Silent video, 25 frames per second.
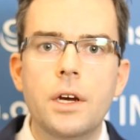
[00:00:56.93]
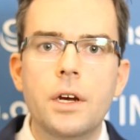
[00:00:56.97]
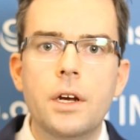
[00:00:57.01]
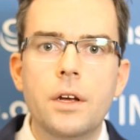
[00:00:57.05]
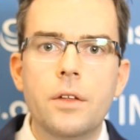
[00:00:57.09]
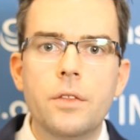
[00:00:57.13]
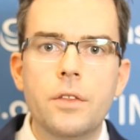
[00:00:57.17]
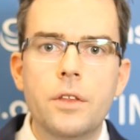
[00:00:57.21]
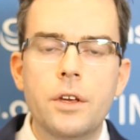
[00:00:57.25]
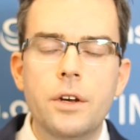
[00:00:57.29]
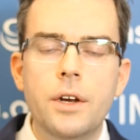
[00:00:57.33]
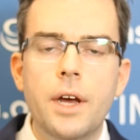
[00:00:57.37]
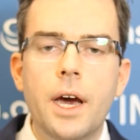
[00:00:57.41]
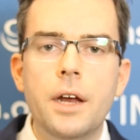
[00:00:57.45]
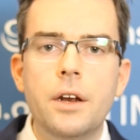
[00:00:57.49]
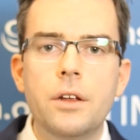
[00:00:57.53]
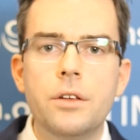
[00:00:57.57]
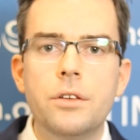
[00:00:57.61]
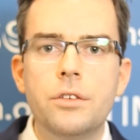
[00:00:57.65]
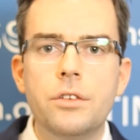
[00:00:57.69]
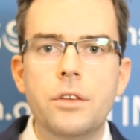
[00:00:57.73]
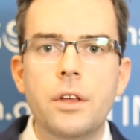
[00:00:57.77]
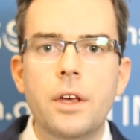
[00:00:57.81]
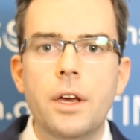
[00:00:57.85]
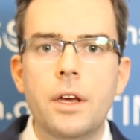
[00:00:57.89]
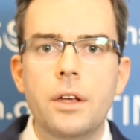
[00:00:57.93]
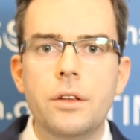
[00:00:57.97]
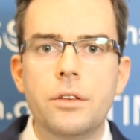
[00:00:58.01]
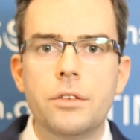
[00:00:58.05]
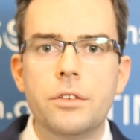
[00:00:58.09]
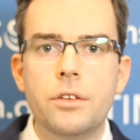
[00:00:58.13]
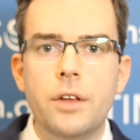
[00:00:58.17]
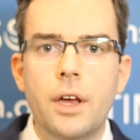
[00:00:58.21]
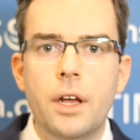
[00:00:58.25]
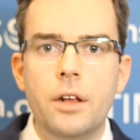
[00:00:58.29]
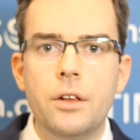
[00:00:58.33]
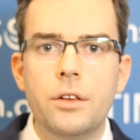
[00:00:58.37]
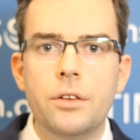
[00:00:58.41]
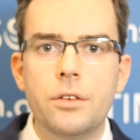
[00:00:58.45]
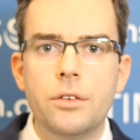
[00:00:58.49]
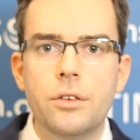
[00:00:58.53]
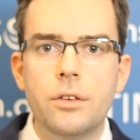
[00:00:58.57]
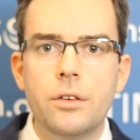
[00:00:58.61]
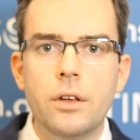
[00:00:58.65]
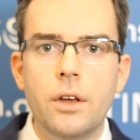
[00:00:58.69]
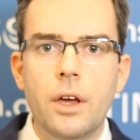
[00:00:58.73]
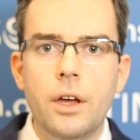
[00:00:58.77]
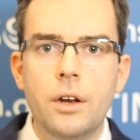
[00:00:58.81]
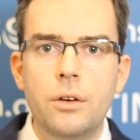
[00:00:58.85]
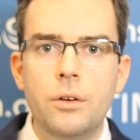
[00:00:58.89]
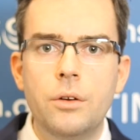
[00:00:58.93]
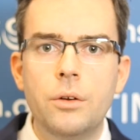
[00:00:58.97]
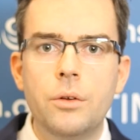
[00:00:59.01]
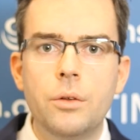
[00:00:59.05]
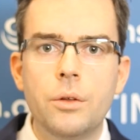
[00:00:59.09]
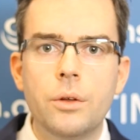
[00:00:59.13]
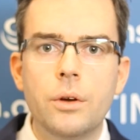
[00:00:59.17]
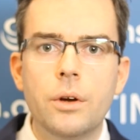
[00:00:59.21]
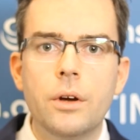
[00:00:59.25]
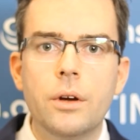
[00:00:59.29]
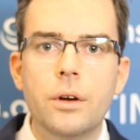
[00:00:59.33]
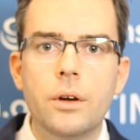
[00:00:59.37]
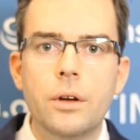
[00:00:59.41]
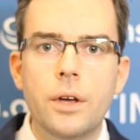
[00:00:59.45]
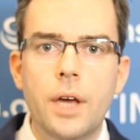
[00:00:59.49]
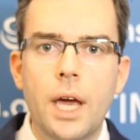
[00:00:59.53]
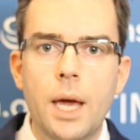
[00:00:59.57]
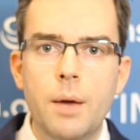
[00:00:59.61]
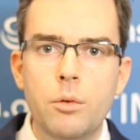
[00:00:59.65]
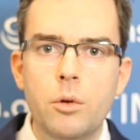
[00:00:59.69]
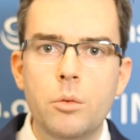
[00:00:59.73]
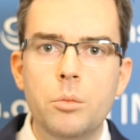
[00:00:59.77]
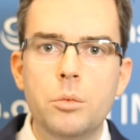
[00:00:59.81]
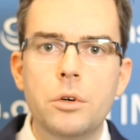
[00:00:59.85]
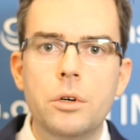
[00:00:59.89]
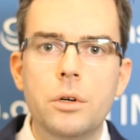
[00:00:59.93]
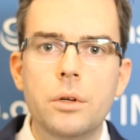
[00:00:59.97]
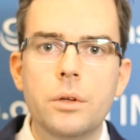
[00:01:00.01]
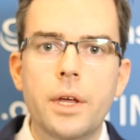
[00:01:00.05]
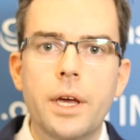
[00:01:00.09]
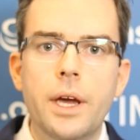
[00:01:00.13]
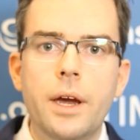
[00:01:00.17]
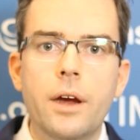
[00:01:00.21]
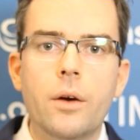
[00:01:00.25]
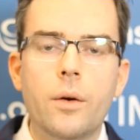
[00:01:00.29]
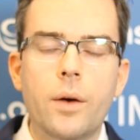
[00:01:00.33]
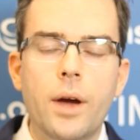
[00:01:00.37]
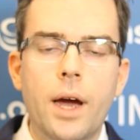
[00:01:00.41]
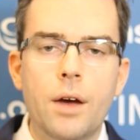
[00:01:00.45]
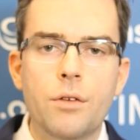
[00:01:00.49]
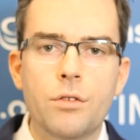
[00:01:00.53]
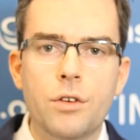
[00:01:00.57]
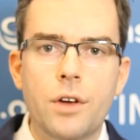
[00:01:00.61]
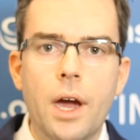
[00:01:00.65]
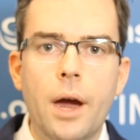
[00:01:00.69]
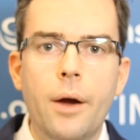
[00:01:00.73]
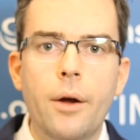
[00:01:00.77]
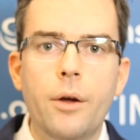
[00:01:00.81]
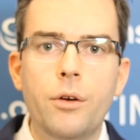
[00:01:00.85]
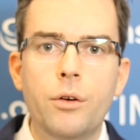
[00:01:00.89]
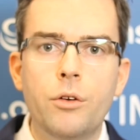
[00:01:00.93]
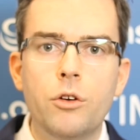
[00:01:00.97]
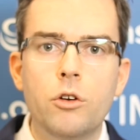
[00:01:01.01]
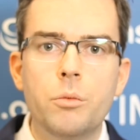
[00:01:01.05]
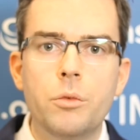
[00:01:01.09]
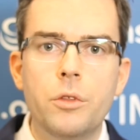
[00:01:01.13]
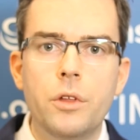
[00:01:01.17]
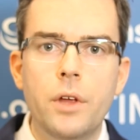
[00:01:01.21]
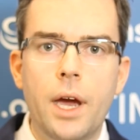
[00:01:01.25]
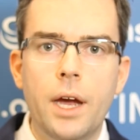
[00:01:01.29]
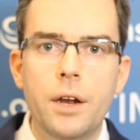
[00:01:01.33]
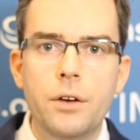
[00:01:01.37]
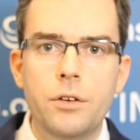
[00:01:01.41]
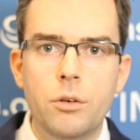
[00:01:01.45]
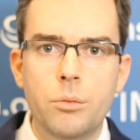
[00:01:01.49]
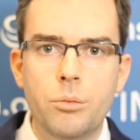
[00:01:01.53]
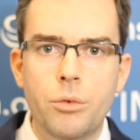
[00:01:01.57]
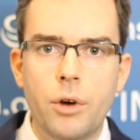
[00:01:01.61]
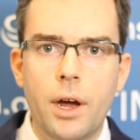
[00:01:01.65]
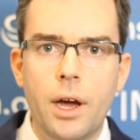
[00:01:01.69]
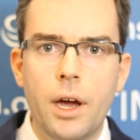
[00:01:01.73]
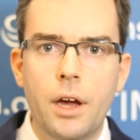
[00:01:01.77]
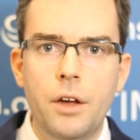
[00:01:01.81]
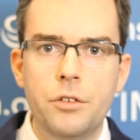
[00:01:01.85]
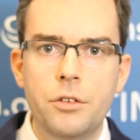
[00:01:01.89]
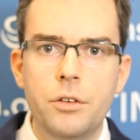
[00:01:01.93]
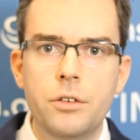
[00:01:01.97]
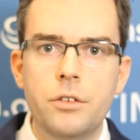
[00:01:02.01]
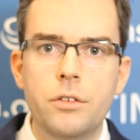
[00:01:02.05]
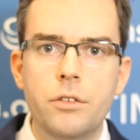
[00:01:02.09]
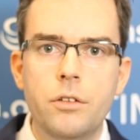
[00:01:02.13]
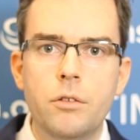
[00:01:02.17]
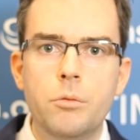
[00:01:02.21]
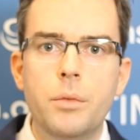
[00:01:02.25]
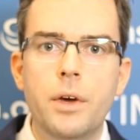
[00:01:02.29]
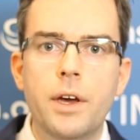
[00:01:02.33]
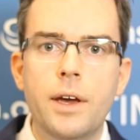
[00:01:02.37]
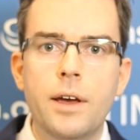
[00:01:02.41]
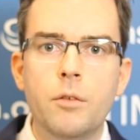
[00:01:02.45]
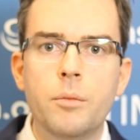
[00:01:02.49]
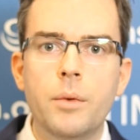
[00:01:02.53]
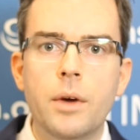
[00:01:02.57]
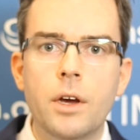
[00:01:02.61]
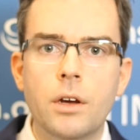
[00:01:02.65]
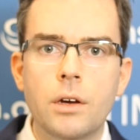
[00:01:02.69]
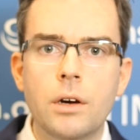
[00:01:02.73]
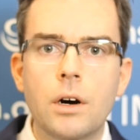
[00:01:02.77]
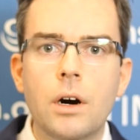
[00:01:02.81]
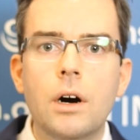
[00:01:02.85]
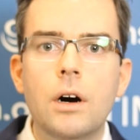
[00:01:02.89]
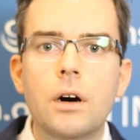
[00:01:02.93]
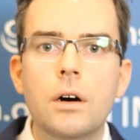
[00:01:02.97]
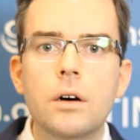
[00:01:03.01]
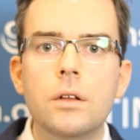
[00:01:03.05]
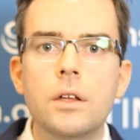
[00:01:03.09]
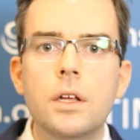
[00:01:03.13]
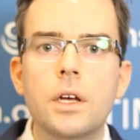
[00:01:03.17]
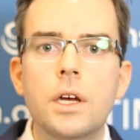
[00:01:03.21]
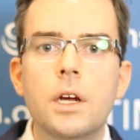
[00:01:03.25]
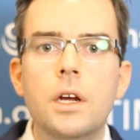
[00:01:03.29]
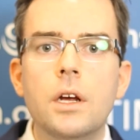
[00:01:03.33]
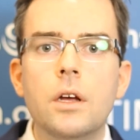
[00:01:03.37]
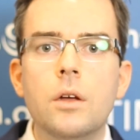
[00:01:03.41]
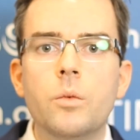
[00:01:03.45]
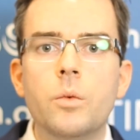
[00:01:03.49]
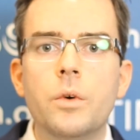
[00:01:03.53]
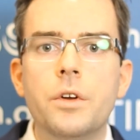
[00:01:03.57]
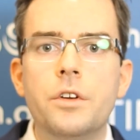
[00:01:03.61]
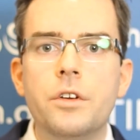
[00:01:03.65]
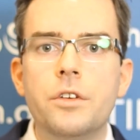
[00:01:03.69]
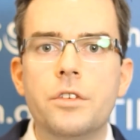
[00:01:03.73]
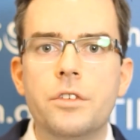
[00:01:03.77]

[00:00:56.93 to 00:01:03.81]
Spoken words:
the United States sends a nuclear-capable aircraft carrier group, the Enterprise, into the Bay of Bengal, which is